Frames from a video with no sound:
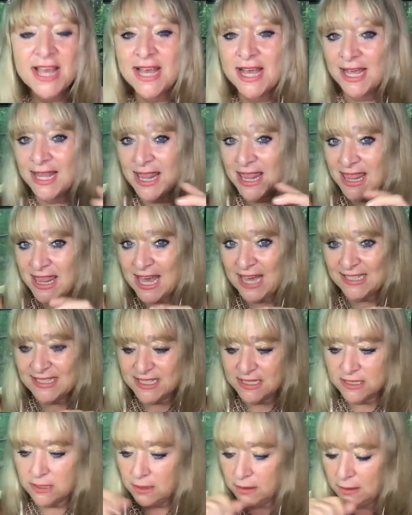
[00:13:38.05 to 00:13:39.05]
And
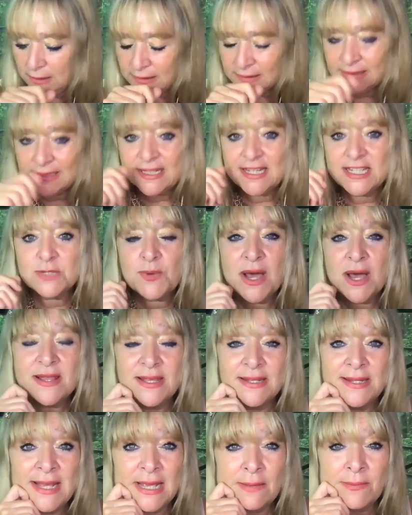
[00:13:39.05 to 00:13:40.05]
that is where the
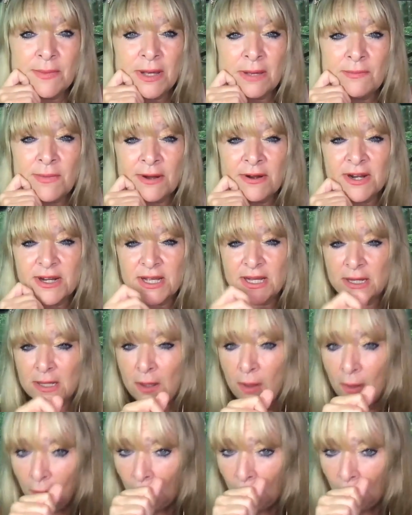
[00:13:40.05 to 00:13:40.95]
name America,